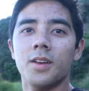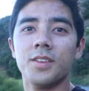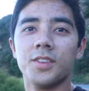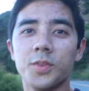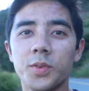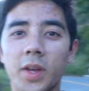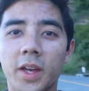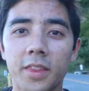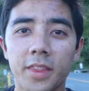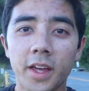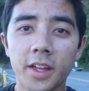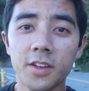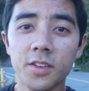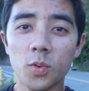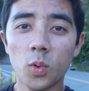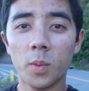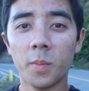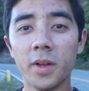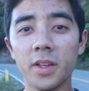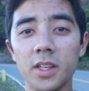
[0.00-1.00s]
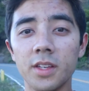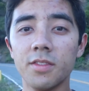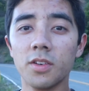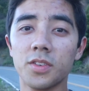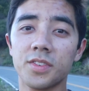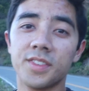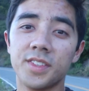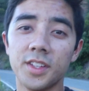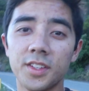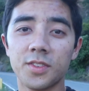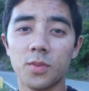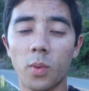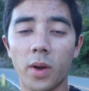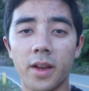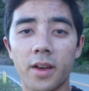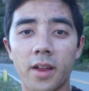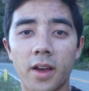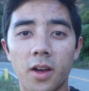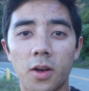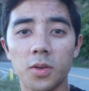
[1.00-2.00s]
So yeah, that is where my Evo sits
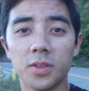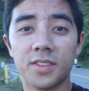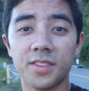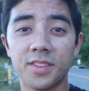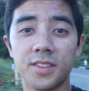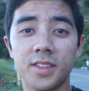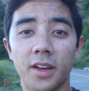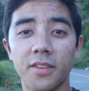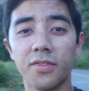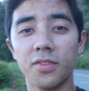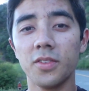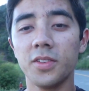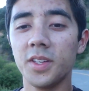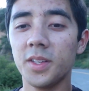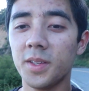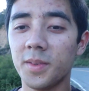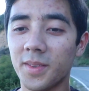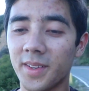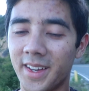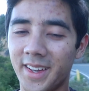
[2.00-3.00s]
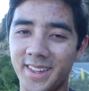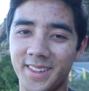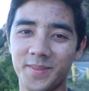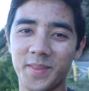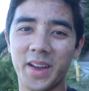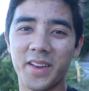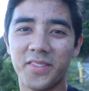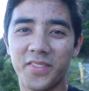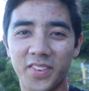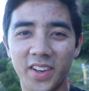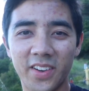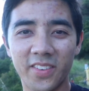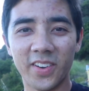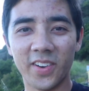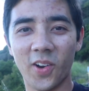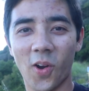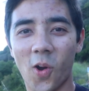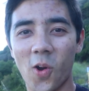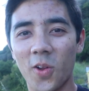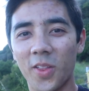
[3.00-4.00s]
right now. It's definitely my
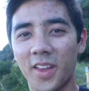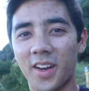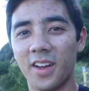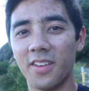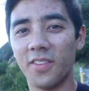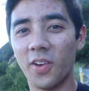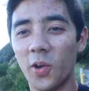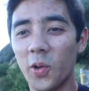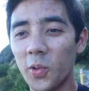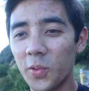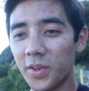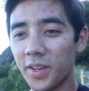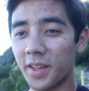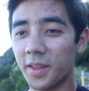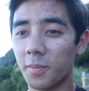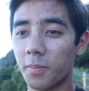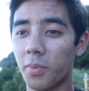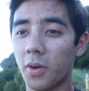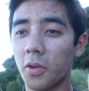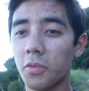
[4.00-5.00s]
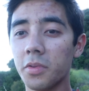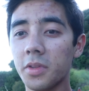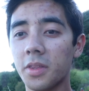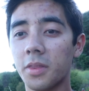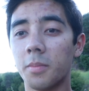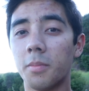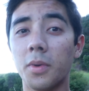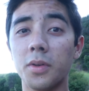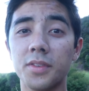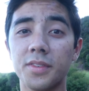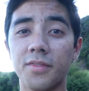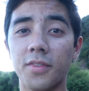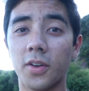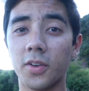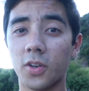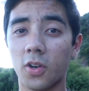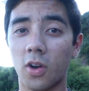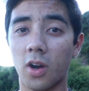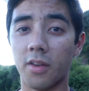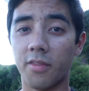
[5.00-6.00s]
favorite car that I've owned, and probably the most
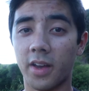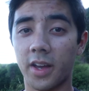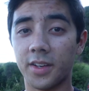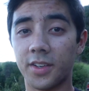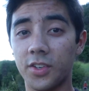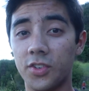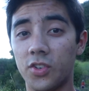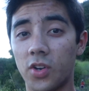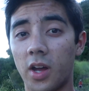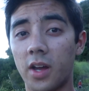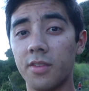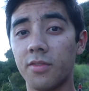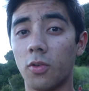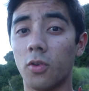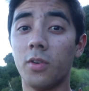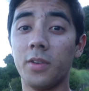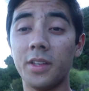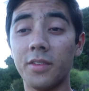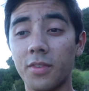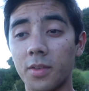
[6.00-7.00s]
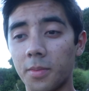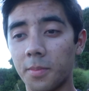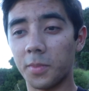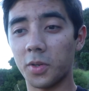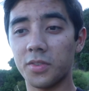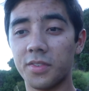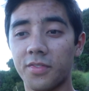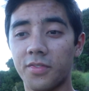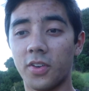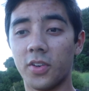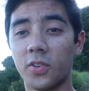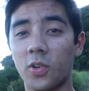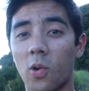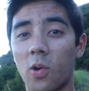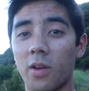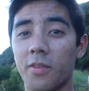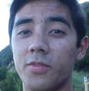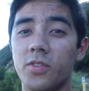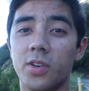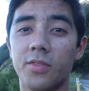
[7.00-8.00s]
fun car I've had to drive, or even the most fun car I've